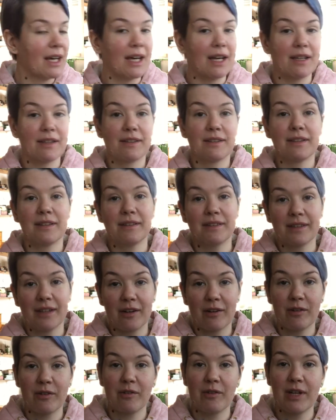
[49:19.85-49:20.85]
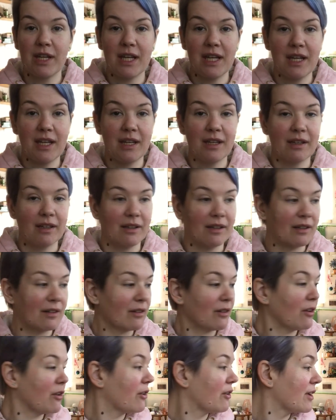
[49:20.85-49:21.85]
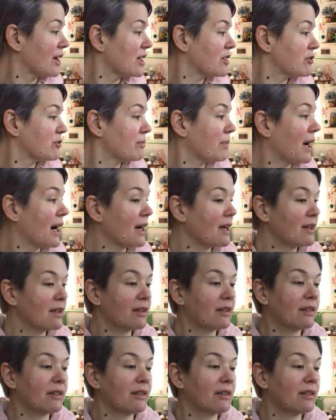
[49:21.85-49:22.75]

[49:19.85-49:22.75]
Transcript: And since I rearranged my